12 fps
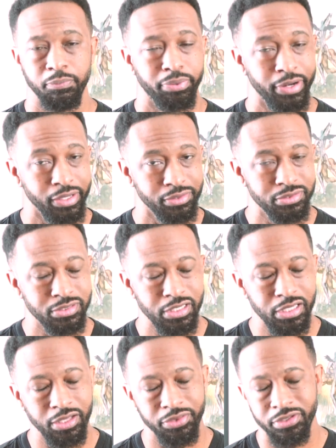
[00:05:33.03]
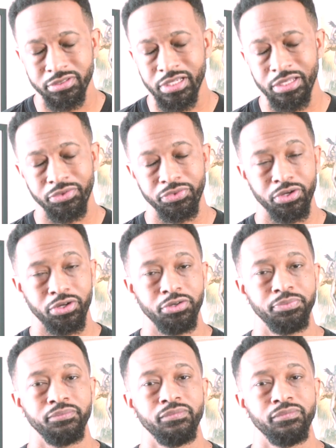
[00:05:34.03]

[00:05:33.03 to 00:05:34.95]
the pregnancy and this, that, and the third.